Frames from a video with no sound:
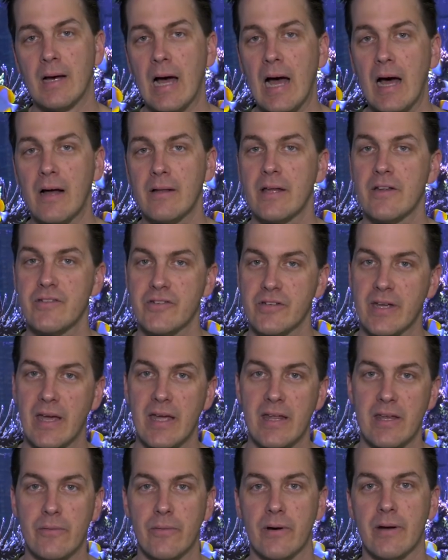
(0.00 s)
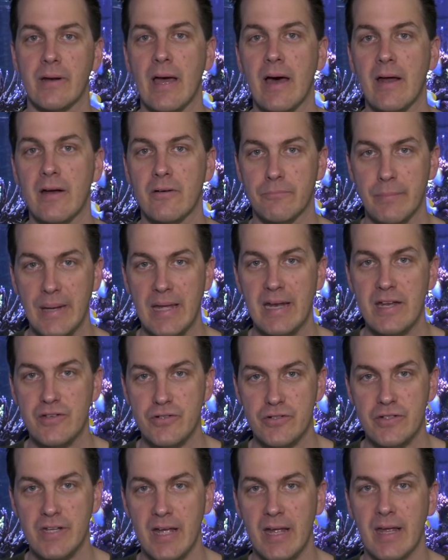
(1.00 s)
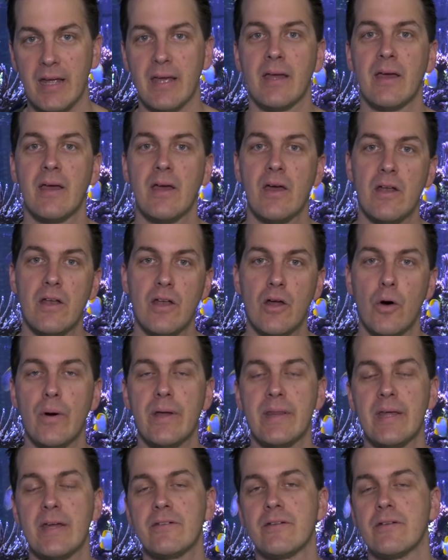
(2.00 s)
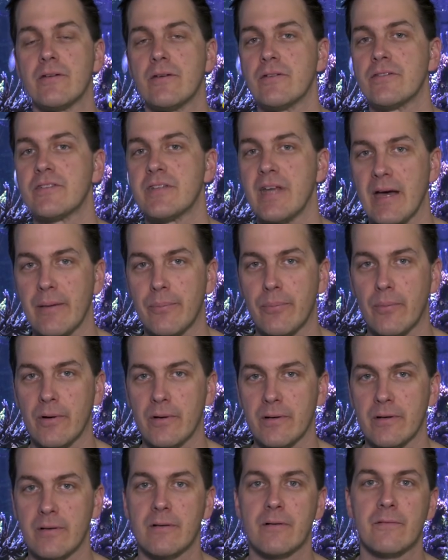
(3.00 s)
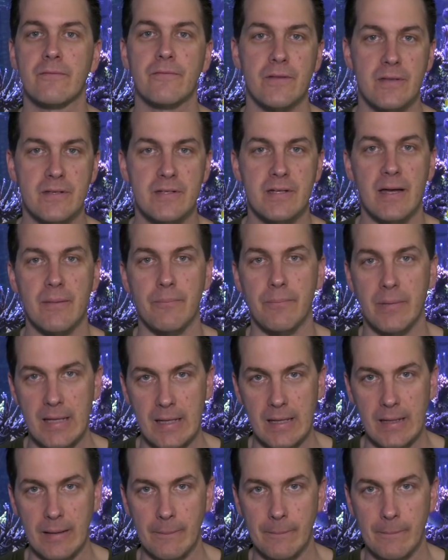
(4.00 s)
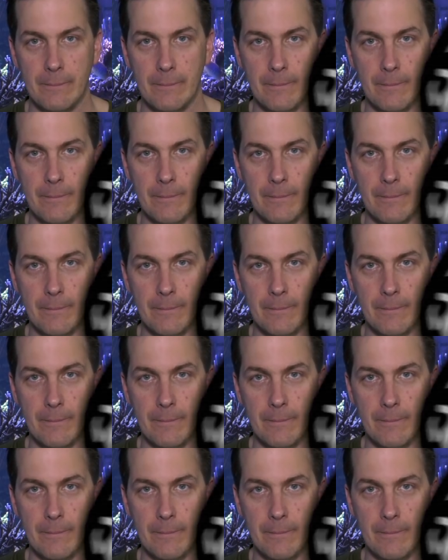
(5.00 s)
I'll educate you on how to manage your tank, knowing that you use tap water for the time being.